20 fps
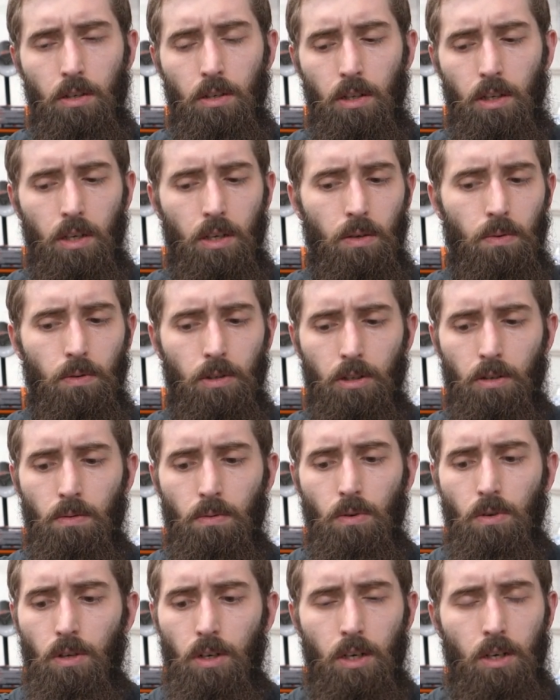Like, when you're
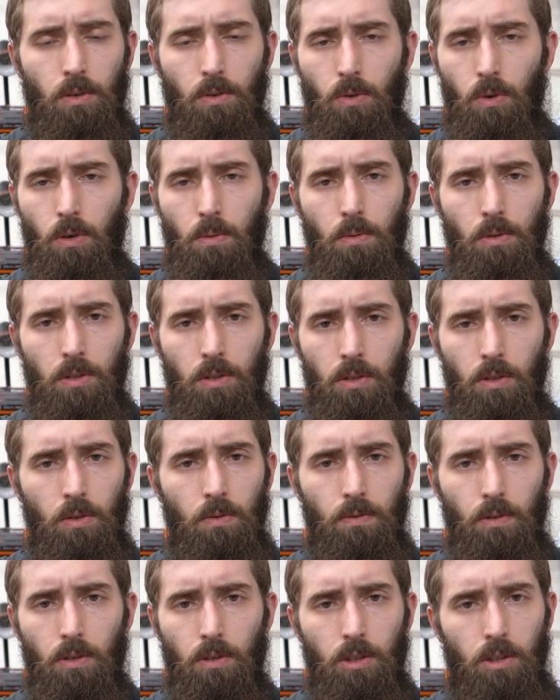rolling out normal
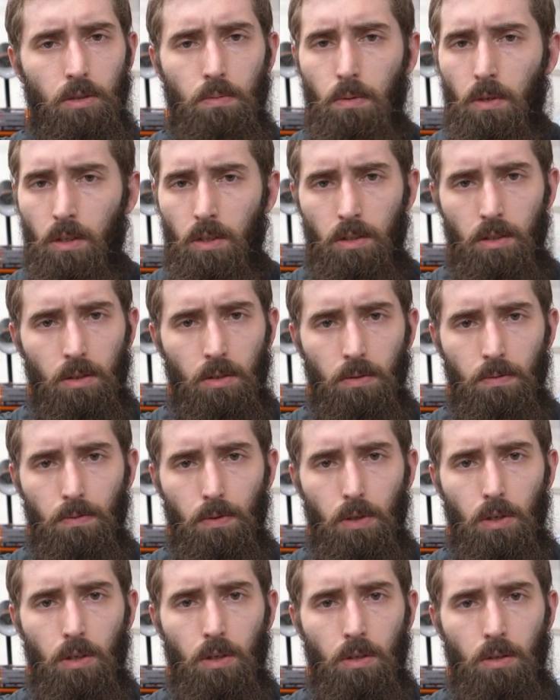silver, just plain
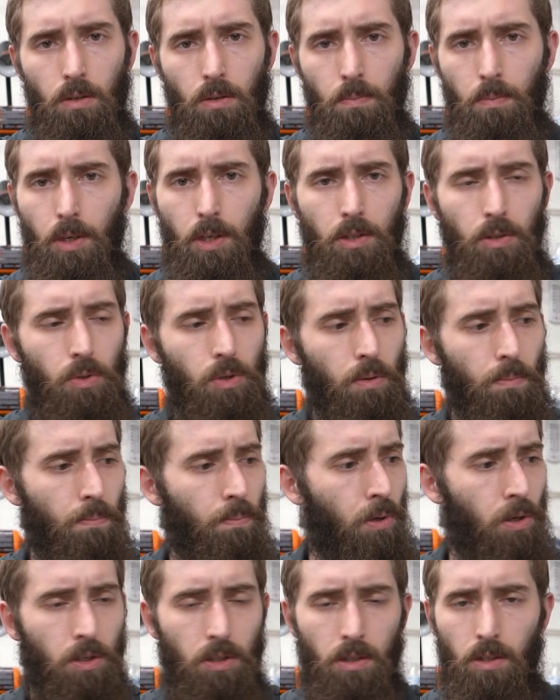silver, man, you can
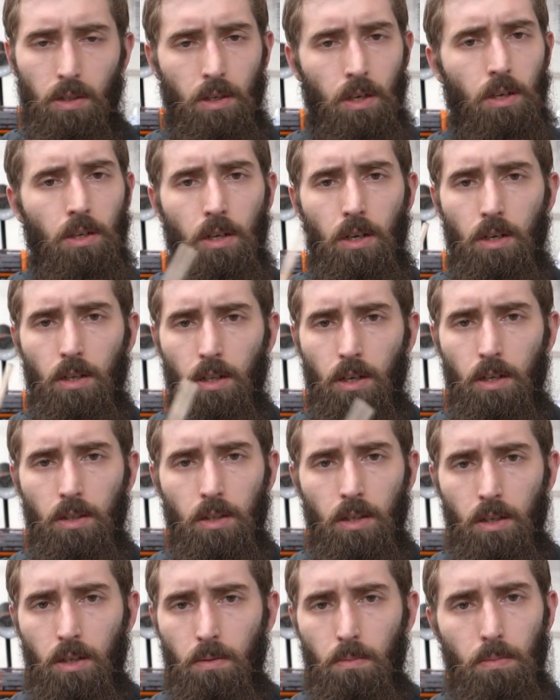push the hell out of that
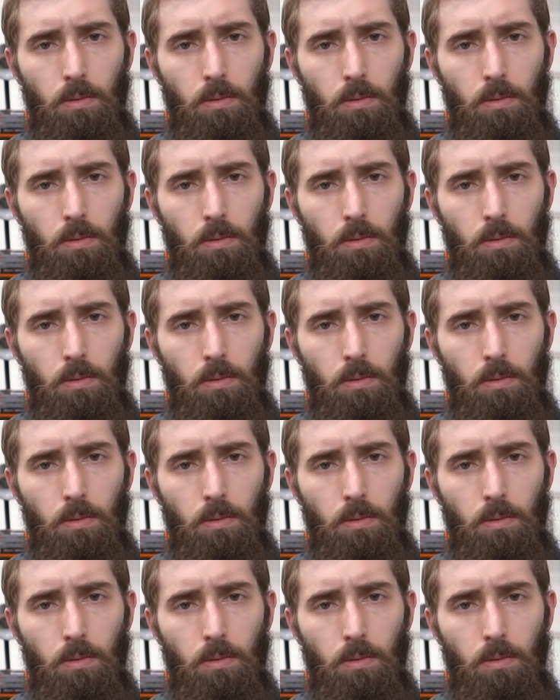thing.